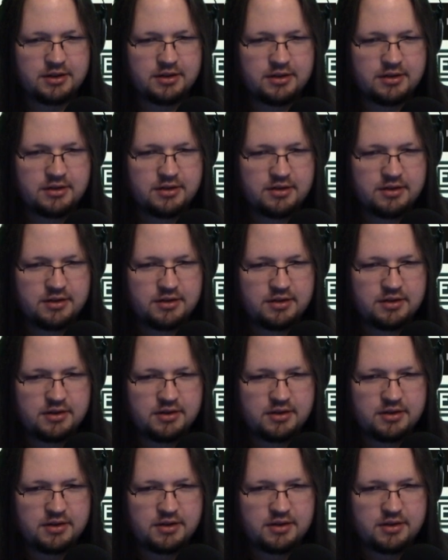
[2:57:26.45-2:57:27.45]

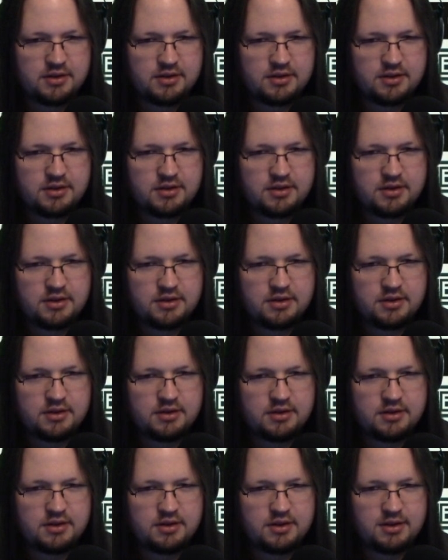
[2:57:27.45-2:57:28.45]

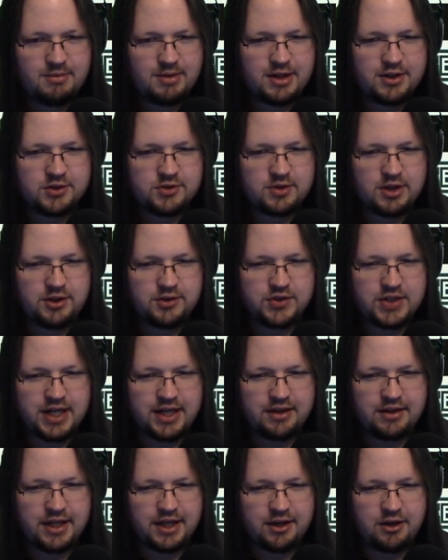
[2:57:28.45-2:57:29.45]
I might as well
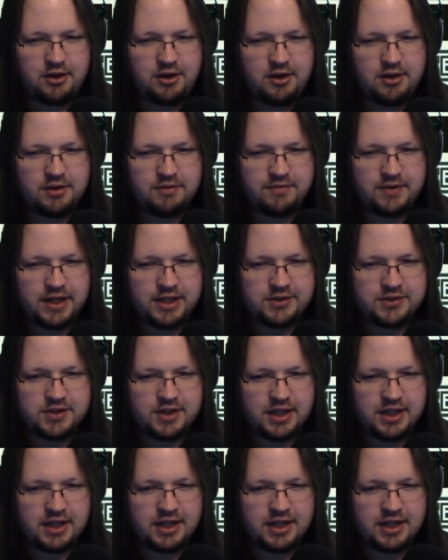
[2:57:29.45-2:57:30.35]
take, like, all the fights that I